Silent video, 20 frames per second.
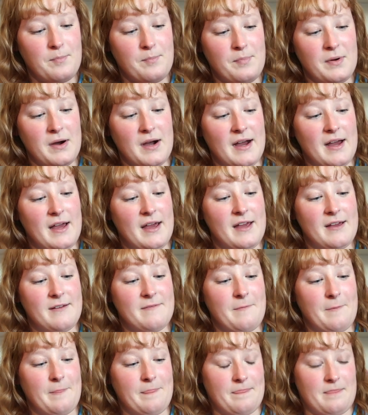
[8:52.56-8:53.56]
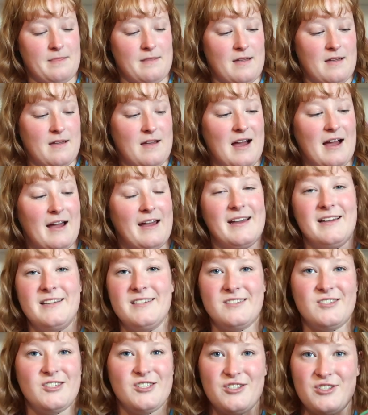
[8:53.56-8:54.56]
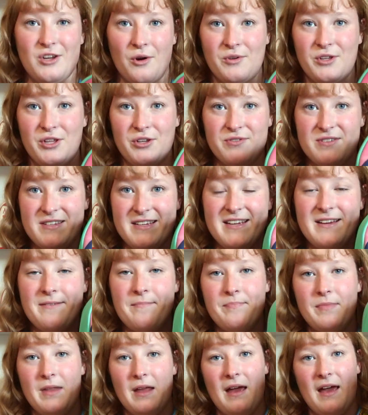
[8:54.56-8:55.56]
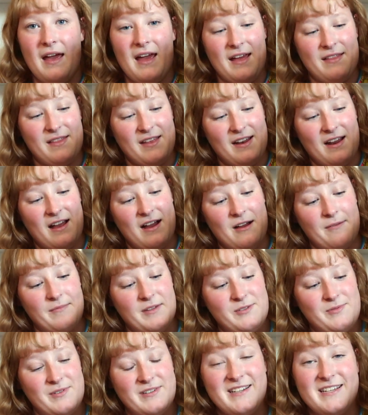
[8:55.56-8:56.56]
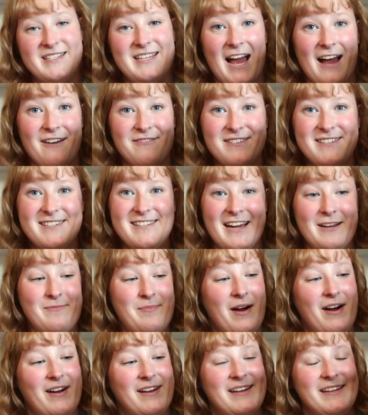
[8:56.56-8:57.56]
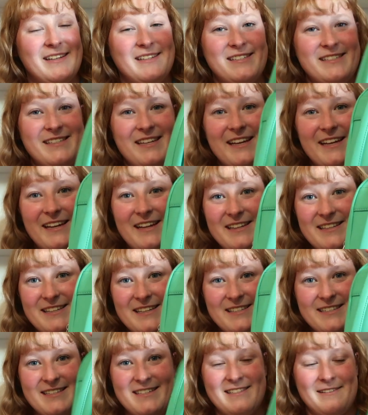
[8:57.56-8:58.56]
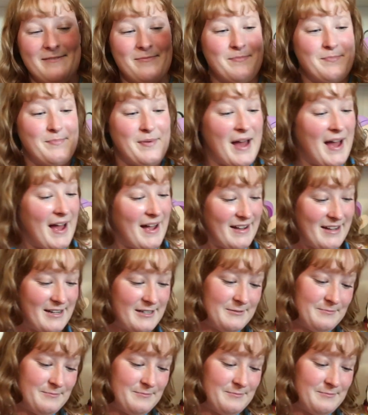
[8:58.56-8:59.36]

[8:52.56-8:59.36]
but I just don't use it and then um, this one does have side pockets and this is the back